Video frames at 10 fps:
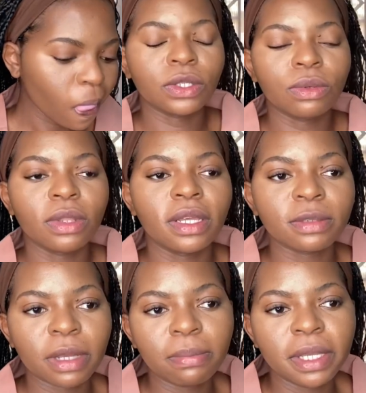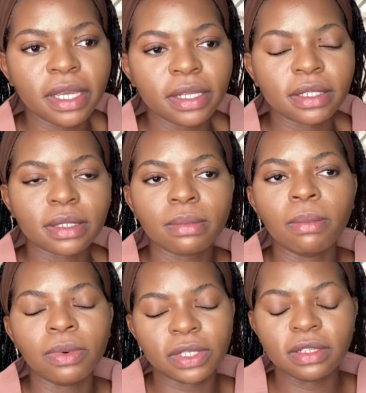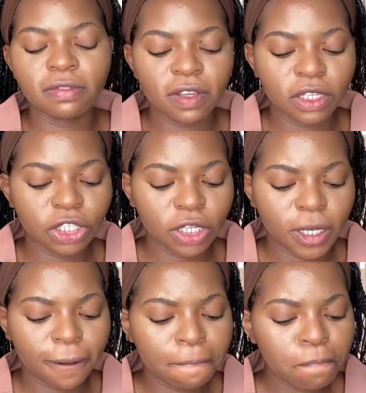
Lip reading: so that's my biggest motivation.